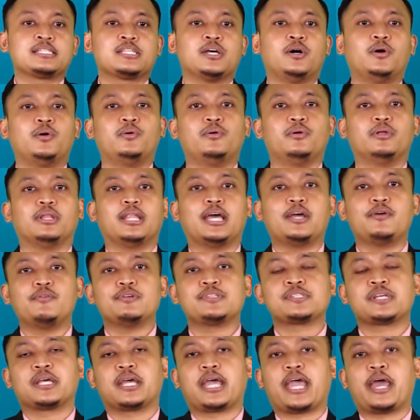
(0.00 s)
So
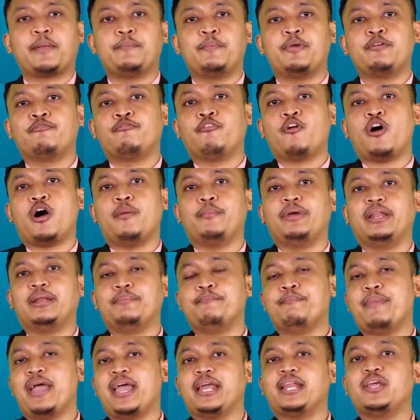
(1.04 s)
language can be formed
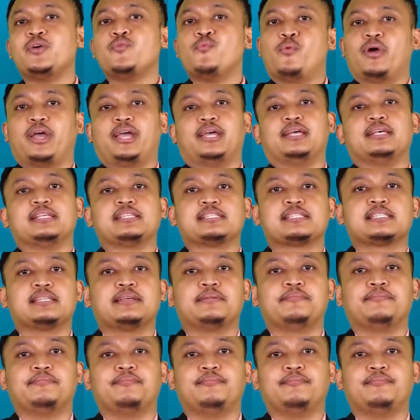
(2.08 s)
in many ways.